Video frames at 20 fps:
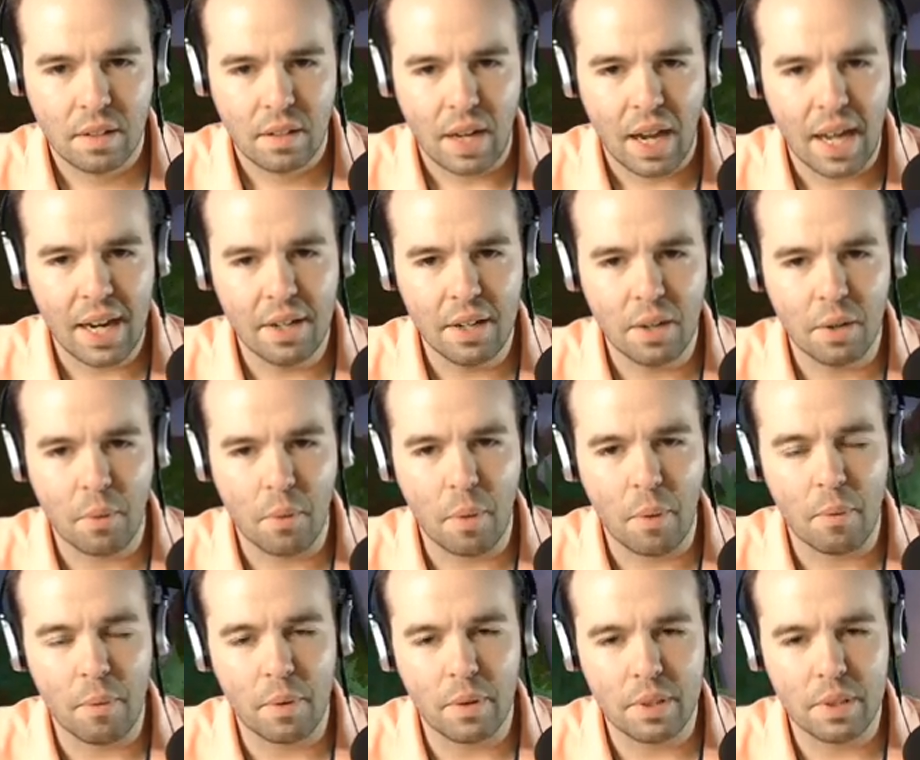I don't know.
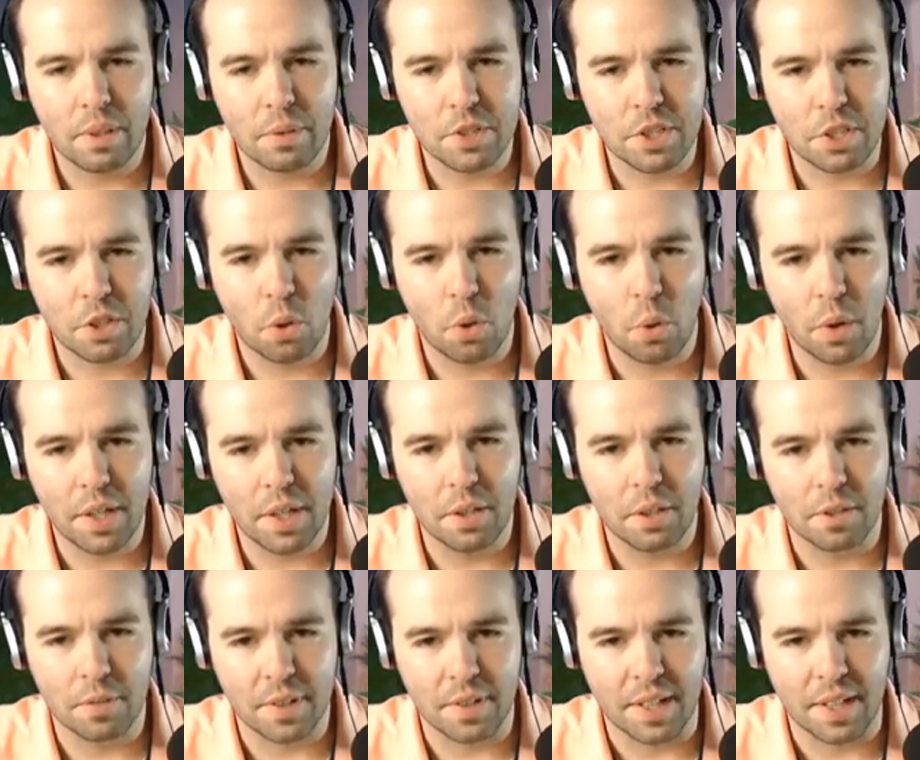Well, there was a coin
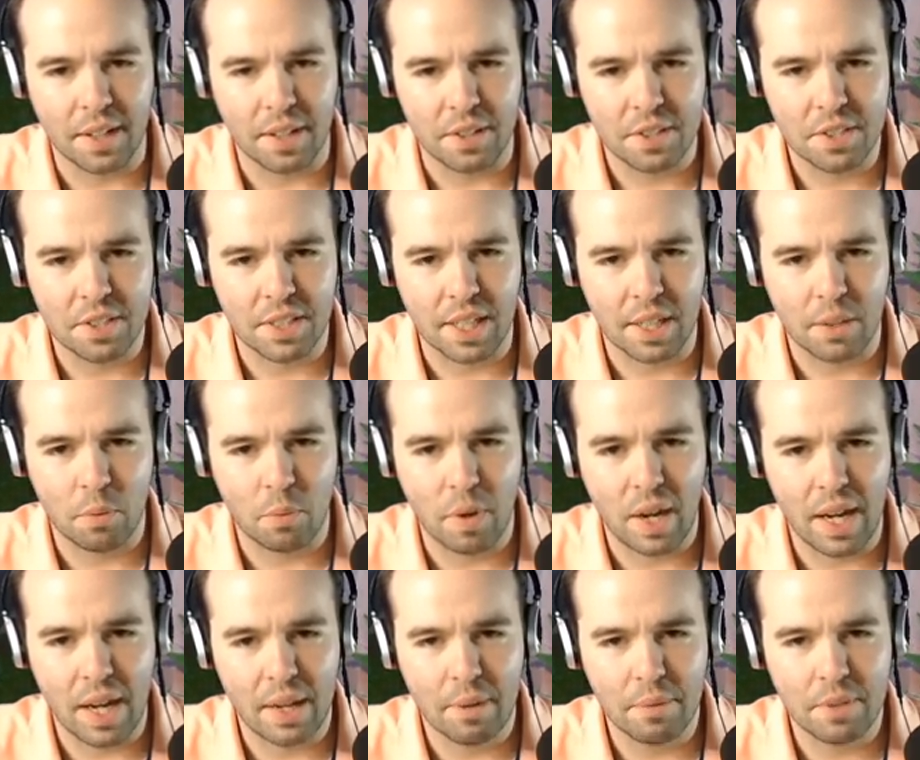over here, so like,
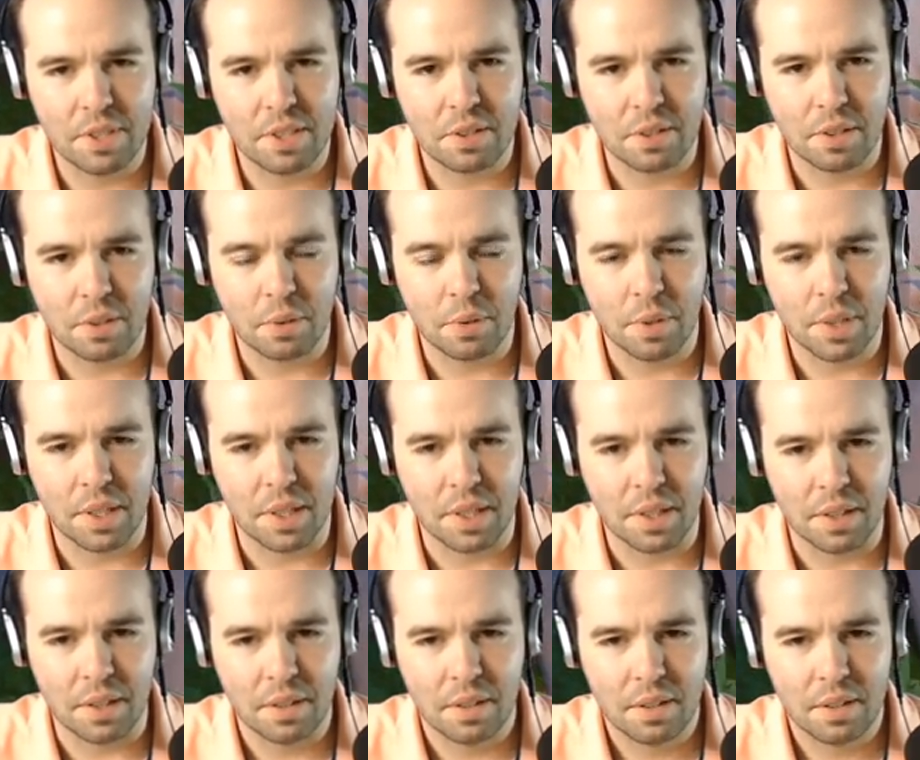why was there a coin here?